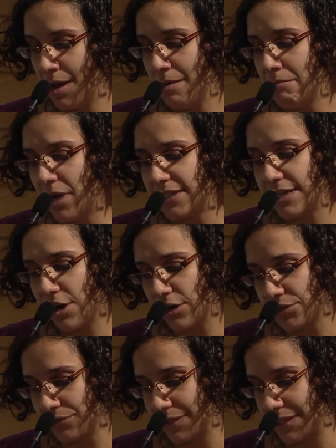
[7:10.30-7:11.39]

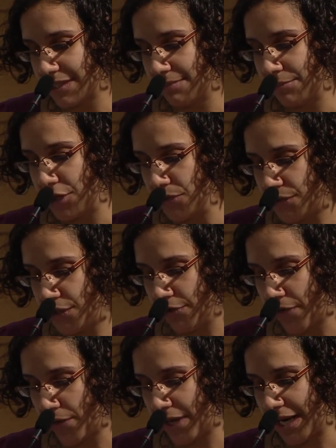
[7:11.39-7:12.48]
Multiculturalism used to
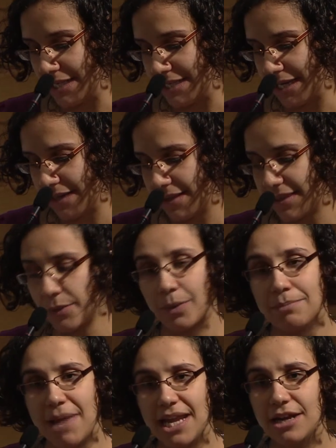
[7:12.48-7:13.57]
evoke an idea that there were
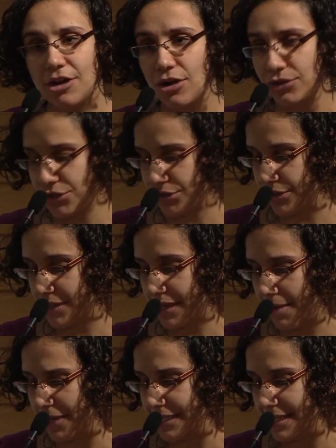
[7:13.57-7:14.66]
many cultures
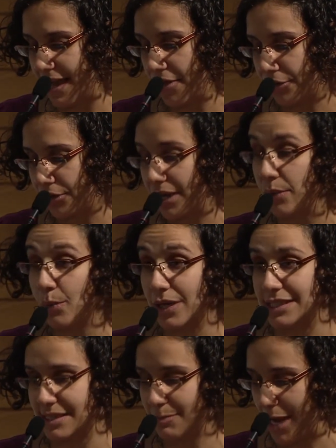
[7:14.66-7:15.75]
coming together in one
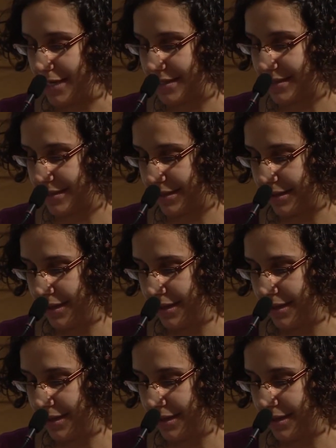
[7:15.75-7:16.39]
space.